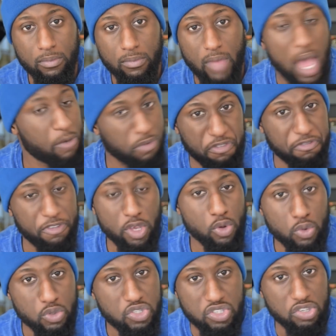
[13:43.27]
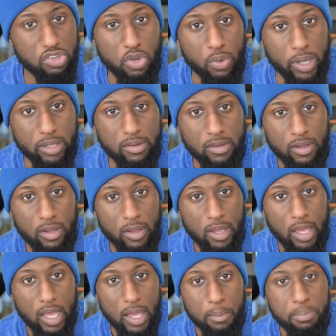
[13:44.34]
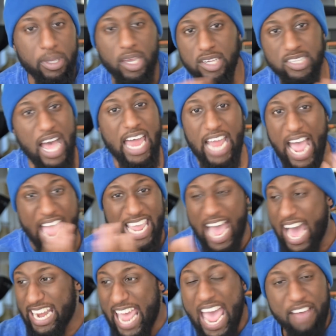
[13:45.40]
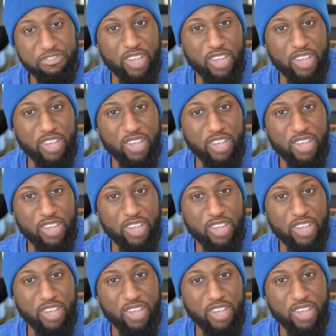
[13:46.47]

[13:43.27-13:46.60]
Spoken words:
I refuse to do it because I'd have